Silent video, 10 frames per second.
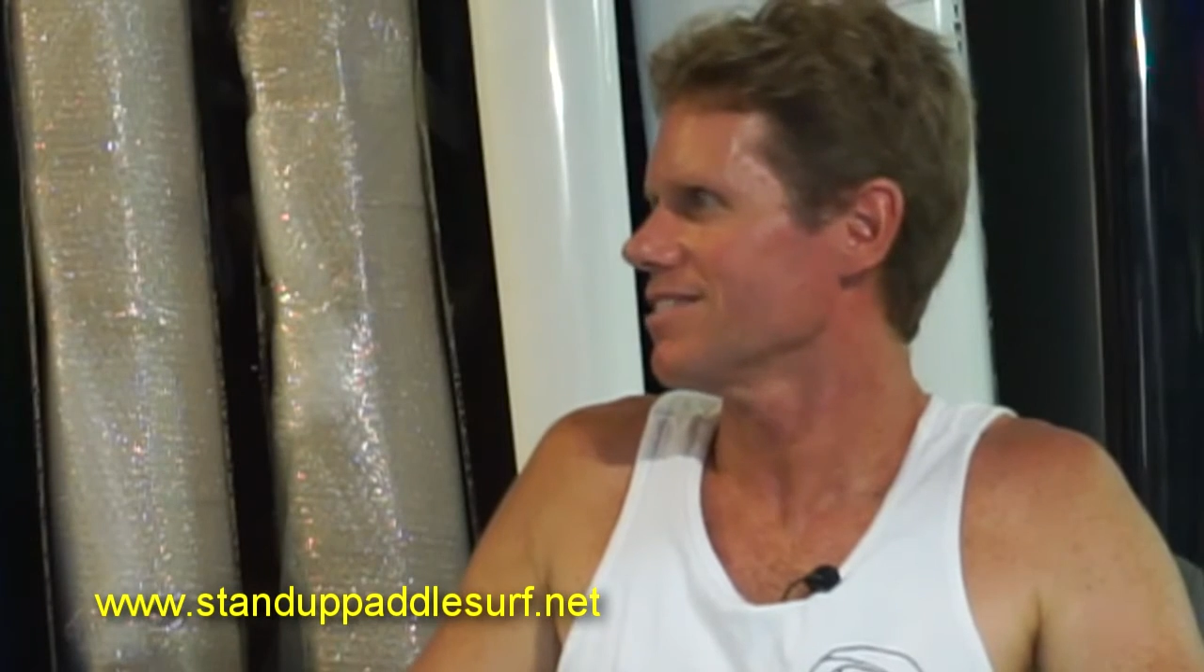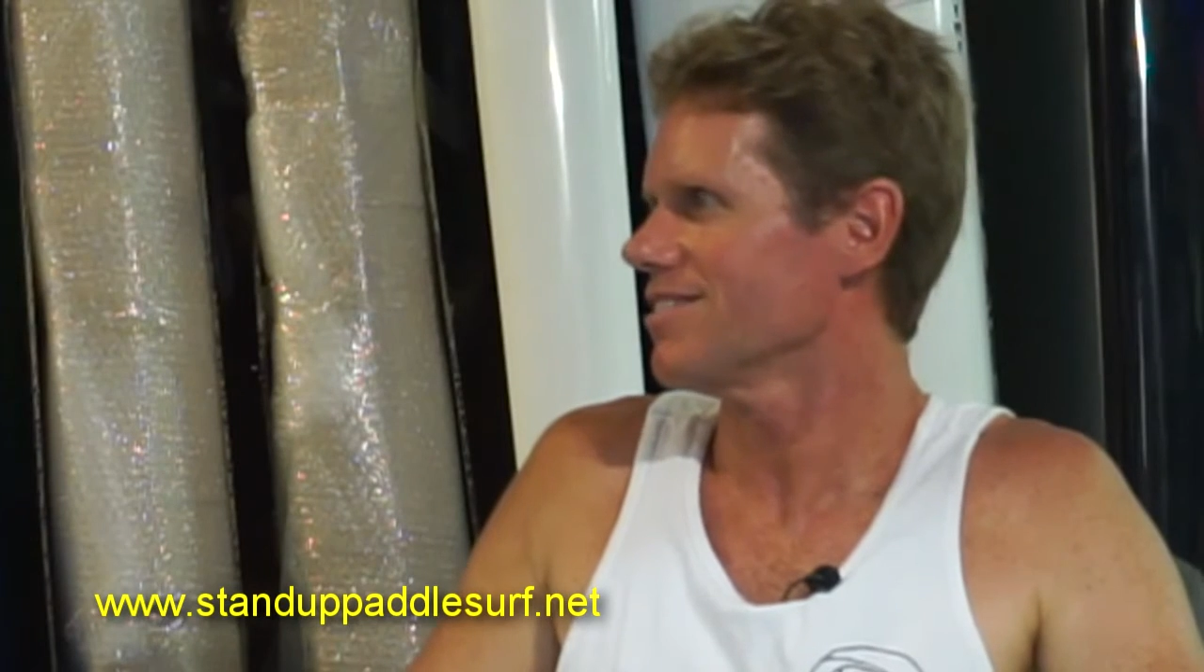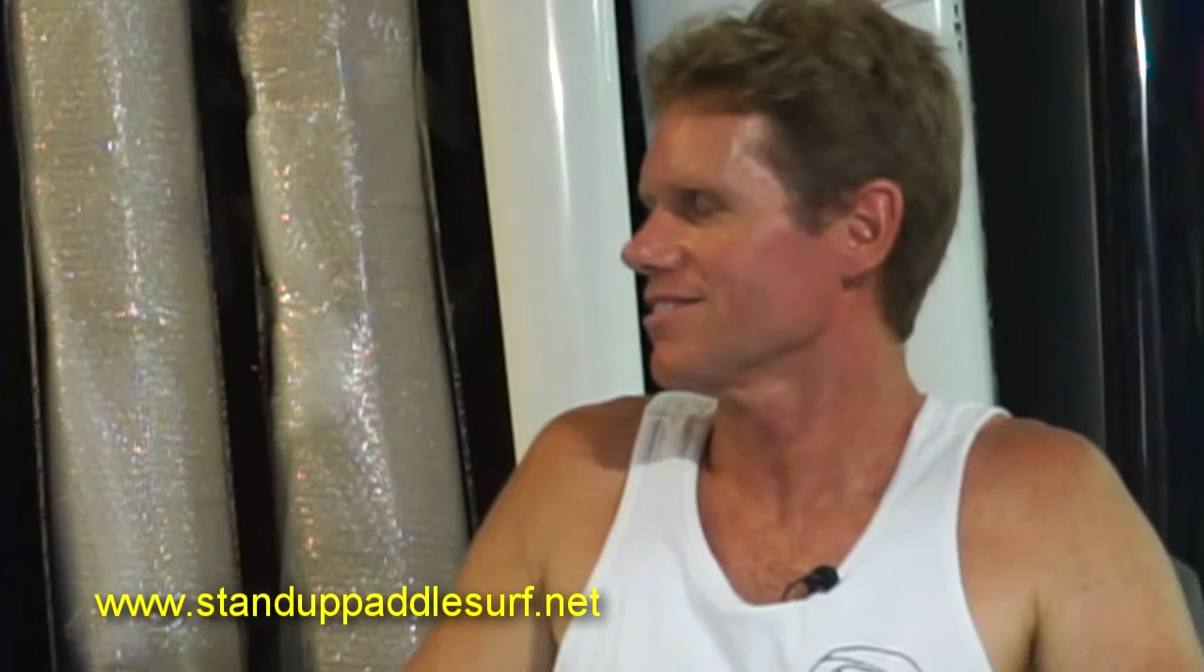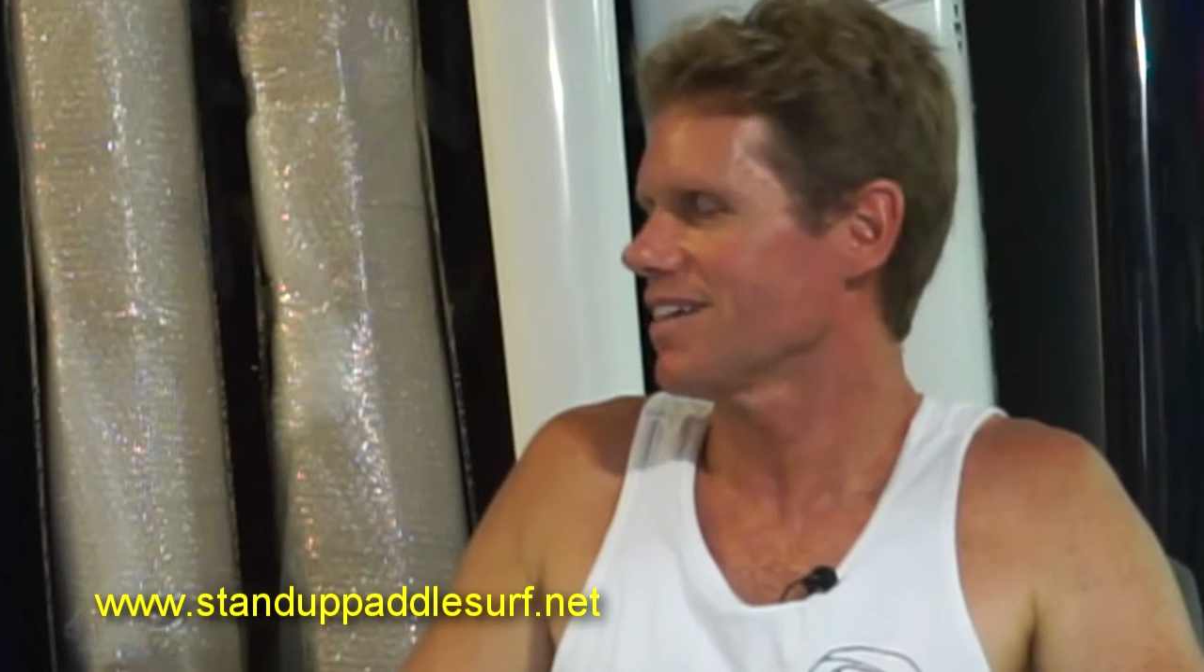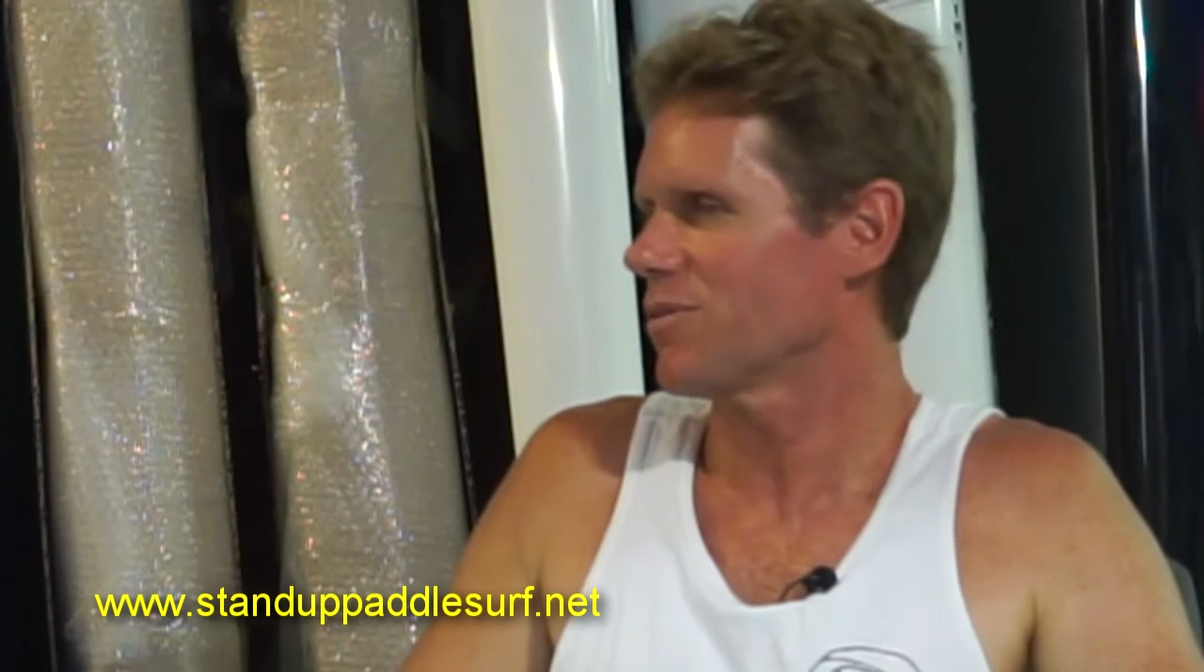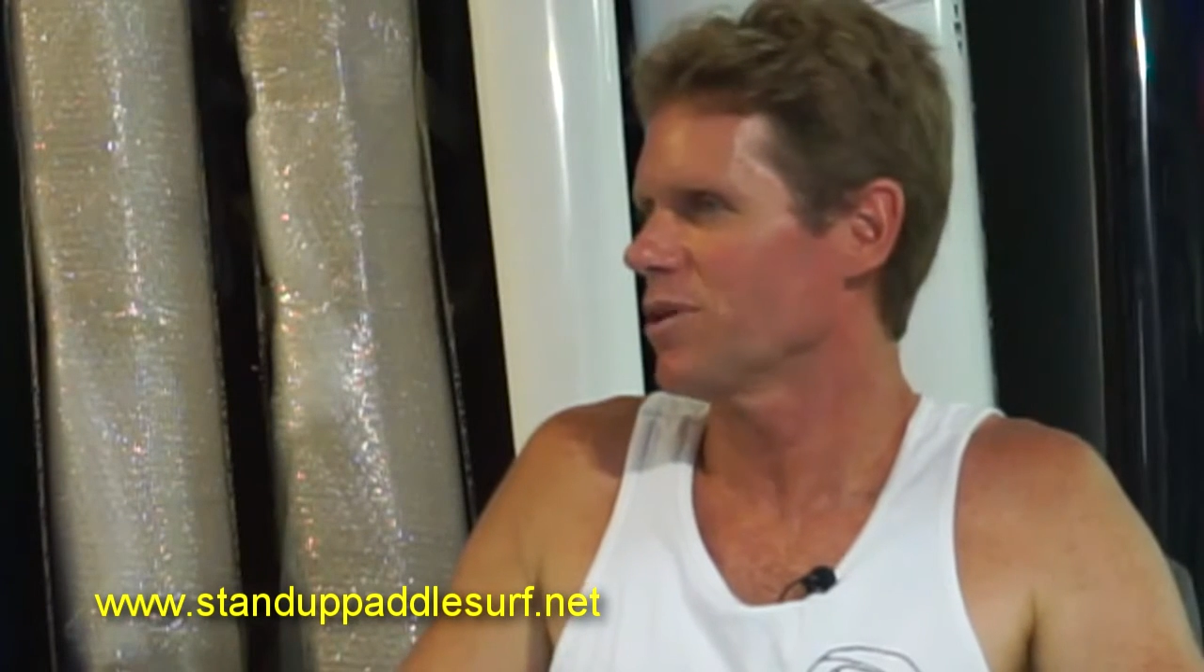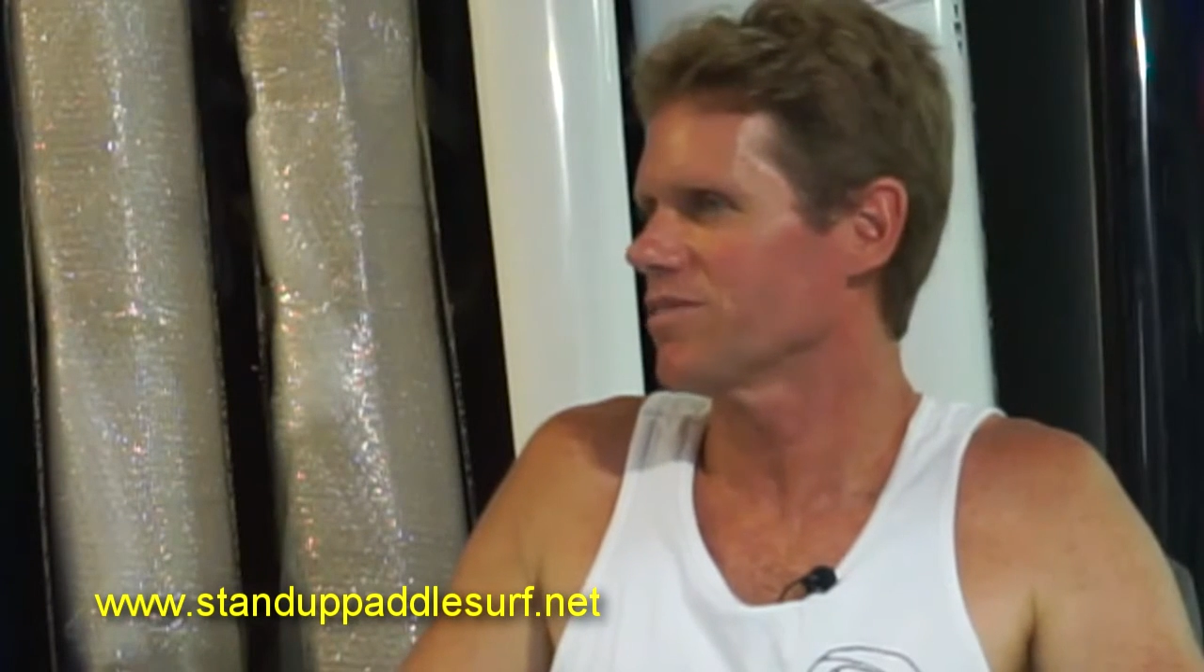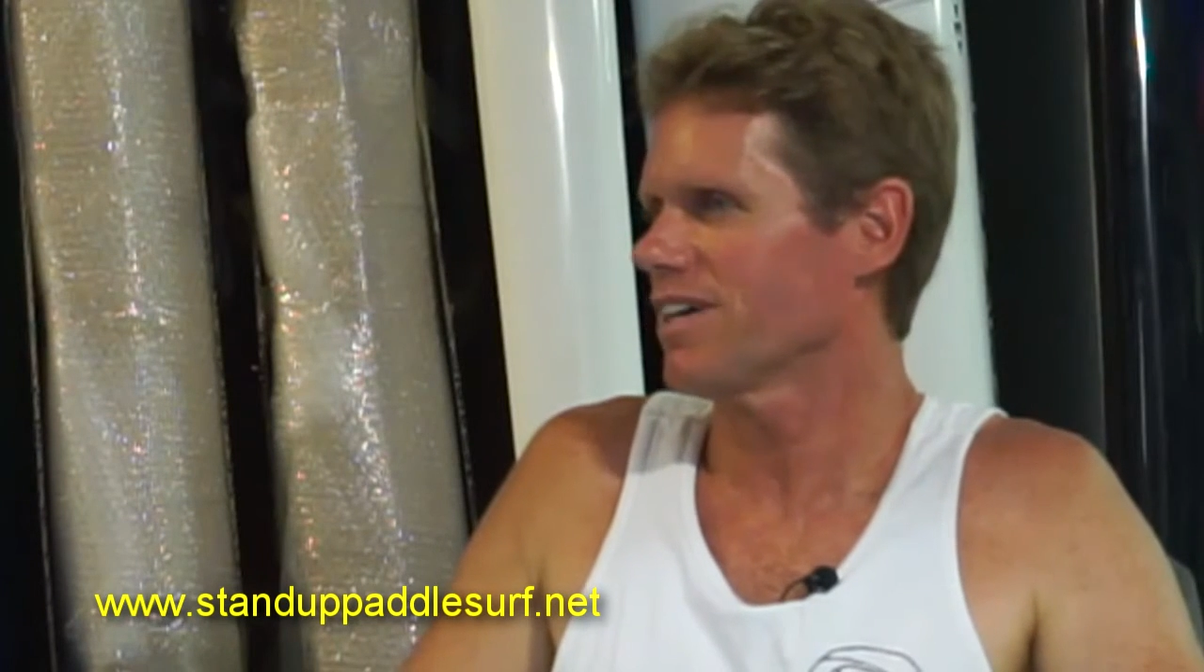It's like one